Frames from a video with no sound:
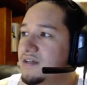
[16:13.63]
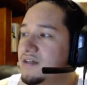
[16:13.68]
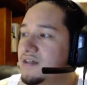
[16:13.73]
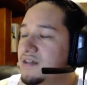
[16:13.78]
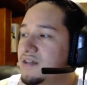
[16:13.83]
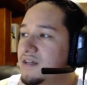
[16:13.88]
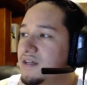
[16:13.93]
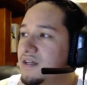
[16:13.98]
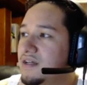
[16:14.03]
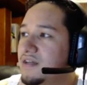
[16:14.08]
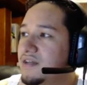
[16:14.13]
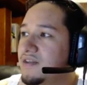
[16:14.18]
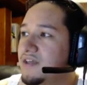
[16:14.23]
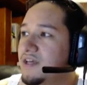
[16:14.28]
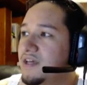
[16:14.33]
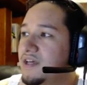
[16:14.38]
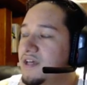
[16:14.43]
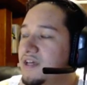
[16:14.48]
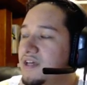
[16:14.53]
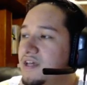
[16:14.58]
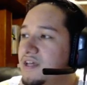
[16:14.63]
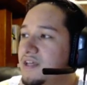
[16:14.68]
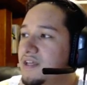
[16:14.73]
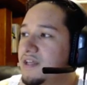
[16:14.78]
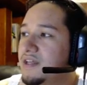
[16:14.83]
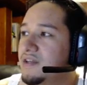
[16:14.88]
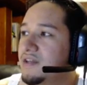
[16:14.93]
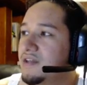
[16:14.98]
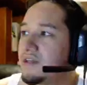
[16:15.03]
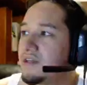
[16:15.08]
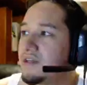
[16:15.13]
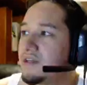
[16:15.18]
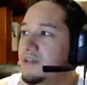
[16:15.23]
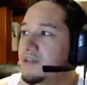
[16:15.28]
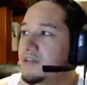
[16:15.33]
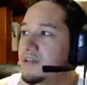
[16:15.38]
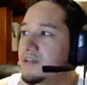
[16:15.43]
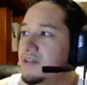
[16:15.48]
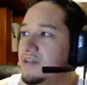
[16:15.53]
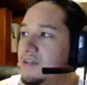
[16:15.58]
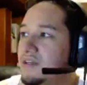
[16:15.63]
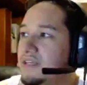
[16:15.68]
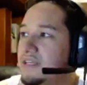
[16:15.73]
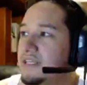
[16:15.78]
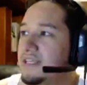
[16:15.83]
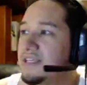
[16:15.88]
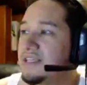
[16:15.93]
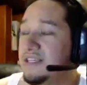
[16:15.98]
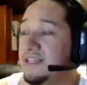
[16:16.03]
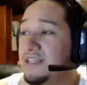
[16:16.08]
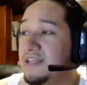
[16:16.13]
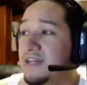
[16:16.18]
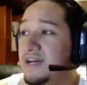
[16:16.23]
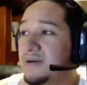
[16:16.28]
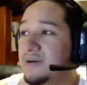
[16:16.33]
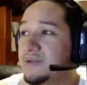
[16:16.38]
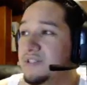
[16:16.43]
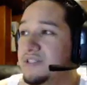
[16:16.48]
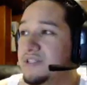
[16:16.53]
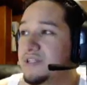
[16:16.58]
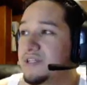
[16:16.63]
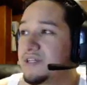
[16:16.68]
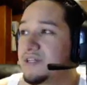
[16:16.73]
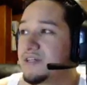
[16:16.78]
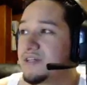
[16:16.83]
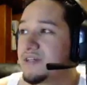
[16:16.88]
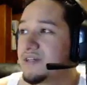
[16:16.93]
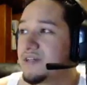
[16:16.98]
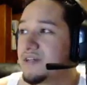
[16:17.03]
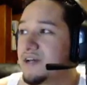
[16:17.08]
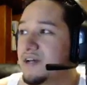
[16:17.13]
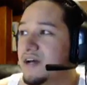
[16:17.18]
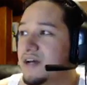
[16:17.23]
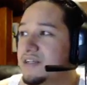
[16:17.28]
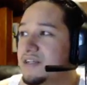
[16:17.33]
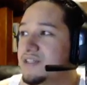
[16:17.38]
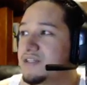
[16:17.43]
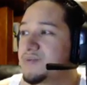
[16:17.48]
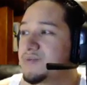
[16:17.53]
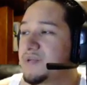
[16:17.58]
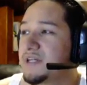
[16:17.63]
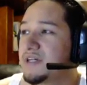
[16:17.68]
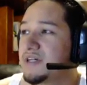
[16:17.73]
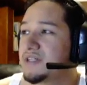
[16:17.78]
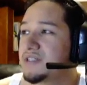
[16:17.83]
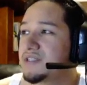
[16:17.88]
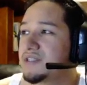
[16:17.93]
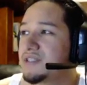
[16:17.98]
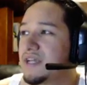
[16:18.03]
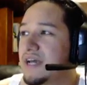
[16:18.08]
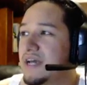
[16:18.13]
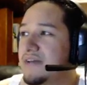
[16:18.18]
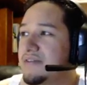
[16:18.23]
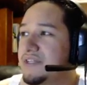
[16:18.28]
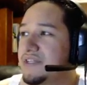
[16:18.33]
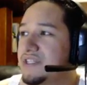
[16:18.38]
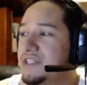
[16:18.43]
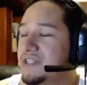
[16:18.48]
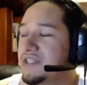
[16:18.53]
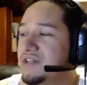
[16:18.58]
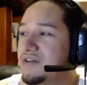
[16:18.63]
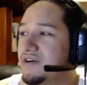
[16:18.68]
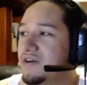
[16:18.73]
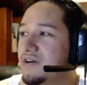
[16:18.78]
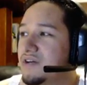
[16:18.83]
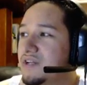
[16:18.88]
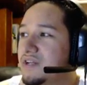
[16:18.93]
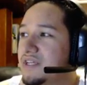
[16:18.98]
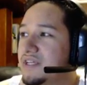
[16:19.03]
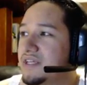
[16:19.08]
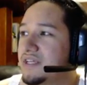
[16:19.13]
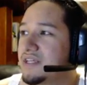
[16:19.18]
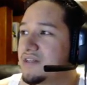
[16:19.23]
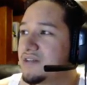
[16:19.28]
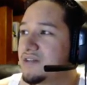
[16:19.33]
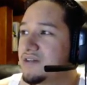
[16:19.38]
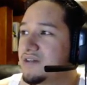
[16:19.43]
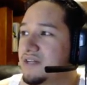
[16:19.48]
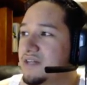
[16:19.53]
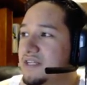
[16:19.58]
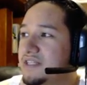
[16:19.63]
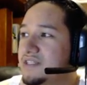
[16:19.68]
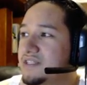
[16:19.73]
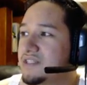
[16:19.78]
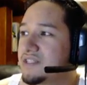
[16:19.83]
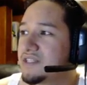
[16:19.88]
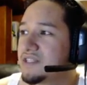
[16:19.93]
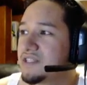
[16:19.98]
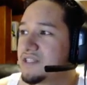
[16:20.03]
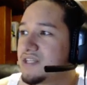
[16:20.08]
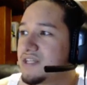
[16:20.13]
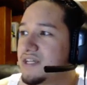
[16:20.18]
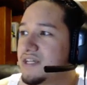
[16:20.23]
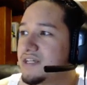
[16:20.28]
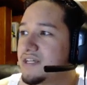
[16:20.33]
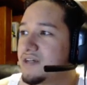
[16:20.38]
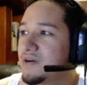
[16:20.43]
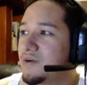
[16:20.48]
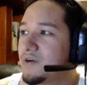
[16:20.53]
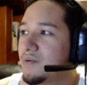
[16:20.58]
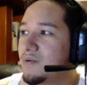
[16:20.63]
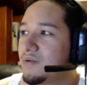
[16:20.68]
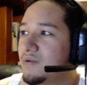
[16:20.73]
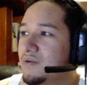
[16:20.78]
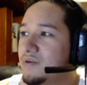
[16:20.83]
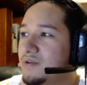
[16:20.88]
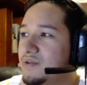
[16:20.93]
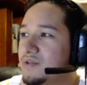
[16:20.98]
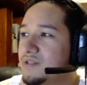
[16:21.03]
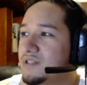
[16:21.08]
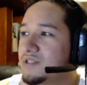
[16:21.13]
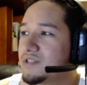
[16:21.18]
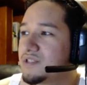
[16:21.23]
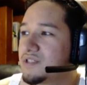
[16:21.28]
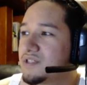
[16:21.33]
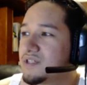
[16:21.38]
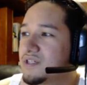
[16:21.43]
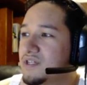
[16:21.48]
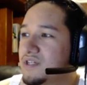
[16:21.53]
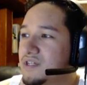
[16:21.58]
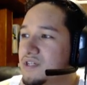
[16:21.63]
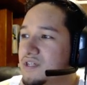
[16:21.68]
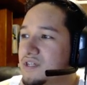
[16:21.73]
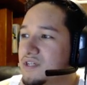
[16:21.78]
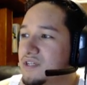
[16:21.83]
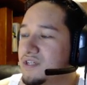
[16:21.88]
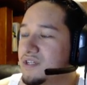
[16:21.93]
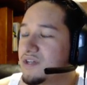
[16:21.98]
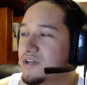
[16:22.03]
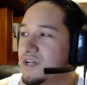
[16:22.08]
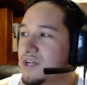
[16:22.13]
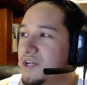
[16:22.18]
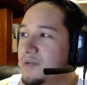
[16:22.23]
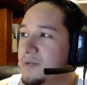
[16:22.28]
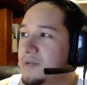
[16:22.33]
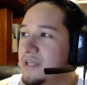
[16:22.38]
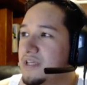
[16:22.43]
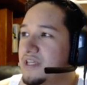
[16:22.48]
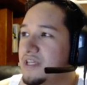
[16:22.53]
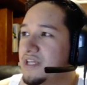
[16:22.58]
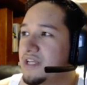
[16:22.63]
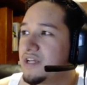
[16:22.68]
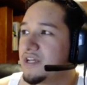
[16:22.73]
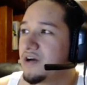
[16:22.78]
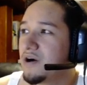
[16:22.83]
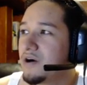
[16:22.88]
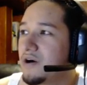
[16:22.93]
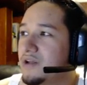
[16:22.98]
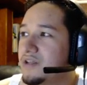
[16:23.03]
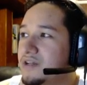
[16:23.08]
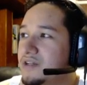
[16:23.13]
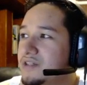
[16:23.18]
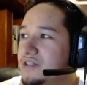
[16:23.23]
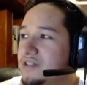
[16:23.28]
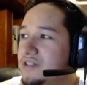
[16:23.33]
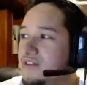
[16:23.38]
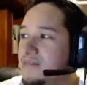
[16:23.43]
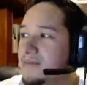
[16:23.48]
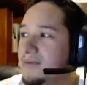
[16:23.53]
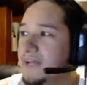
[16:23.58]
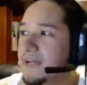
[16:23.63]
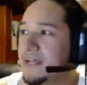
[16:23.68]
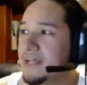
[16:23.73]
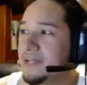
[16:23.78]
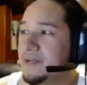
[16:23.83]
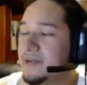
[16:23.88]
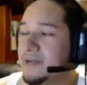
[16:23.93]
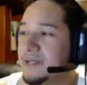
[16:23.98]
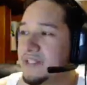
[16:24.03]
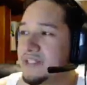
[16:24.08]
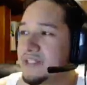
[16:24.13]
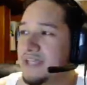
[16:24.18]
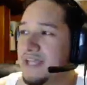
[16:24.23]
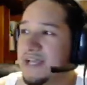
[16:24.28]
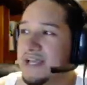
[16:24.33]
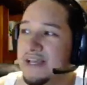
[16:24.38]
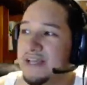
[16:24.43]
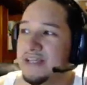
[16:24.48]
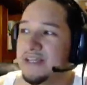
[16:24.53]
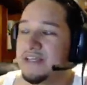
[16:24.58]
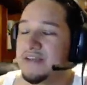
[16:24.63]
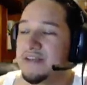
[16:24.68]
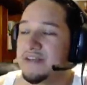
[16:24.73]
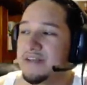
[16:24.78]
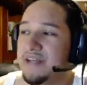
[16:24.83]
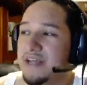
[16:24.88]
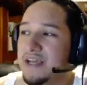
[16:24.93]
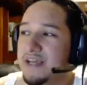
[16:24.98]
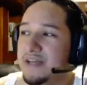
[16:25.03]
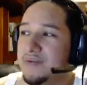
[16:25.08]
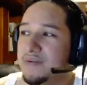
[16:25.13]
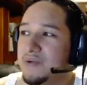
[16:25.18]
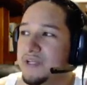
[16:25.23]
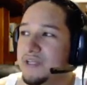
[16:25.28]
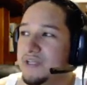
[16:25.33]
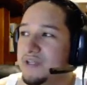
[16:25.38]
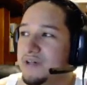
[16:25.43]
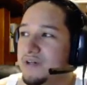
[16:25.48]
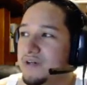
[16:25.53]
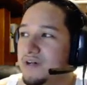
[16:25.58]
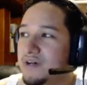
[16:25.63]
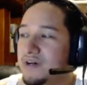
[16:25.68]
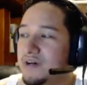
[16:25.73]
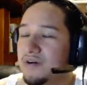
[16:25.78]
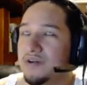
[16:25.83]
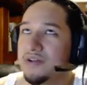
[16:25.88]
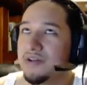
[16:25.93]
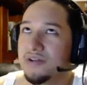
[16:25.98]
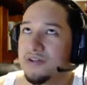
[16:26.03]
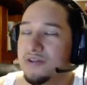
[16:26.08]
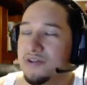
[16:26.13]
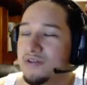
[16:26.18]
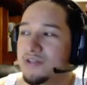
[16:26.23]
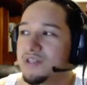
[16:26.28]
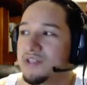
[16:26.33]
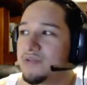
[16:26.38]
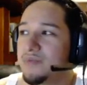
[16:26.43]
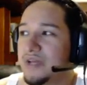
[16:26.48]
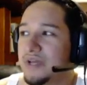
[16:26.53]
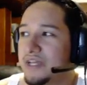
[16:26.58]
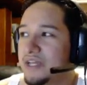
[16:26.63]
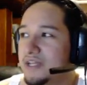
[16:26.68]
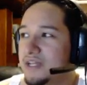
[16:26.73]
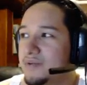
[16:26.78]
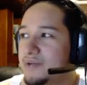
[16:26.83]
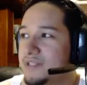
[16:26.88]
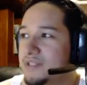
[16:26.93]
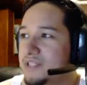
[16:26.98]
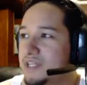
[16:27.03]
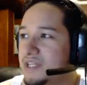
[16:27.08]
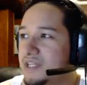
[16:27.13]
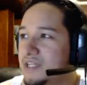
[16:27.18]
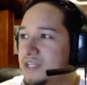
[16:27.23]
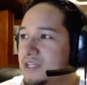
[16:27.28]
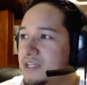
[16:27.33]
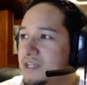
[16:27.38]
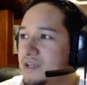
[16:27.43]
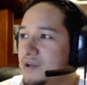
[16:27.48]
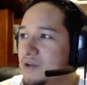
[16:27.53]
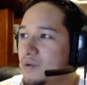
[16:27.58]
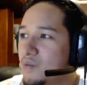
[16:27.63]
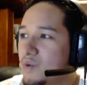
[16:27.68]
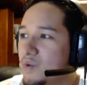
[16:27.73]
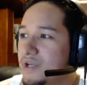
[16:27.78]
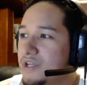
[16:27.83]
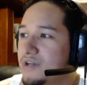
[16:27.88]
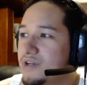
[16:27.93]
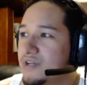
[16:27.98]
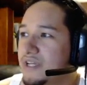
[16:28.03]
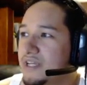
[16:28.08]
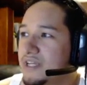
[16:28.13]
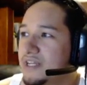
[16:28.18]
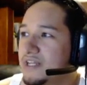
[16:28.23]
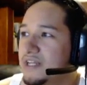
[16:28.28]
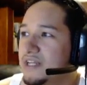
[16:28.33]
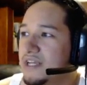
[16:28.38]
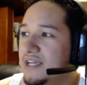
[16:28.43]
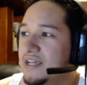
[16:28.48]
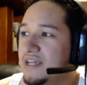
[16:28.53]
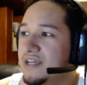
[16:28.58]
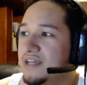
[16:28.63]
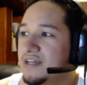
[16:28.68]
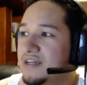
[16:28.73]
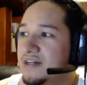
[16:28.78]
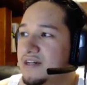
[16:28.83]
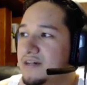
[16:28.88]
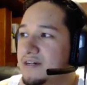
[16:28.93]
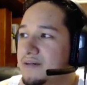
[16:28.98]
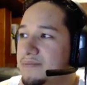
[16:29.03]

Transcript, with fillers: and then EE, I would say. Just because having Cheer on a healer, it's just like almost you're gonna be getting all your stuff back anyways, and when you or your unison back anyways, and when you're in a